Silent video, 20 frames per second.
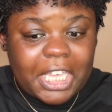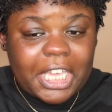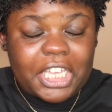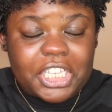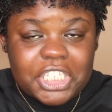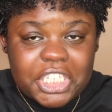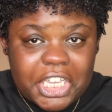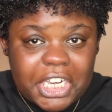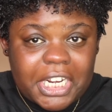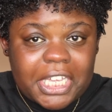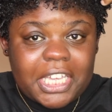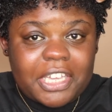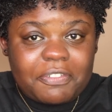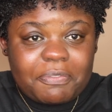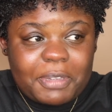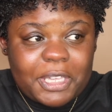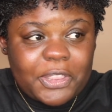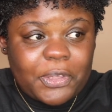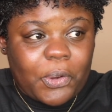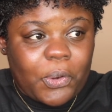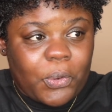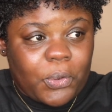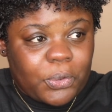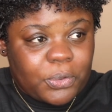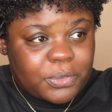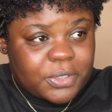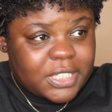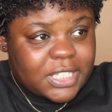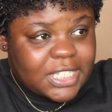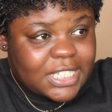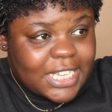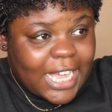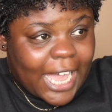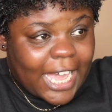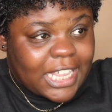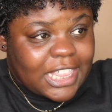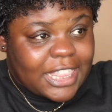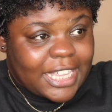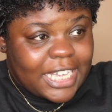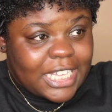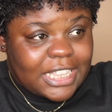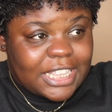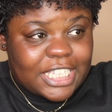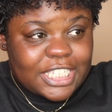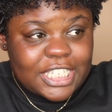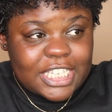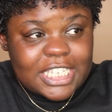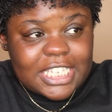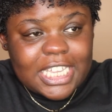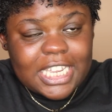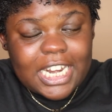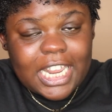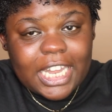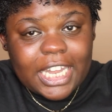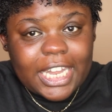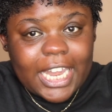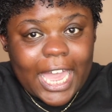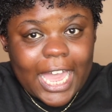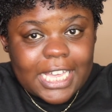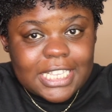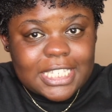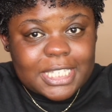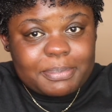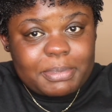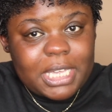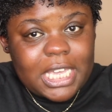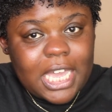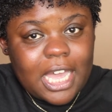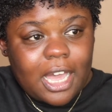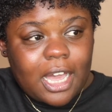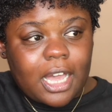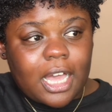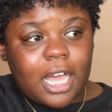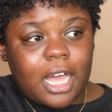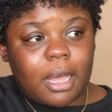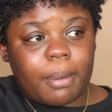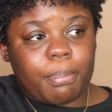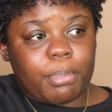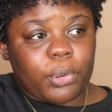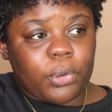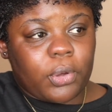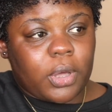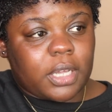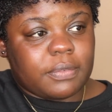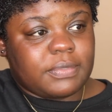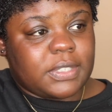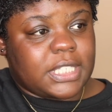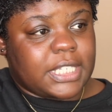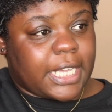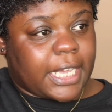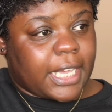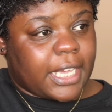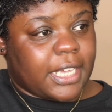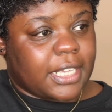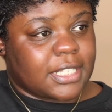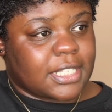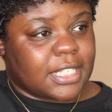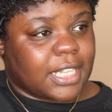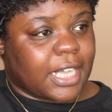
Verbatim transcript: it's gonna give me the holds. I think this is gonna last me a couple of days,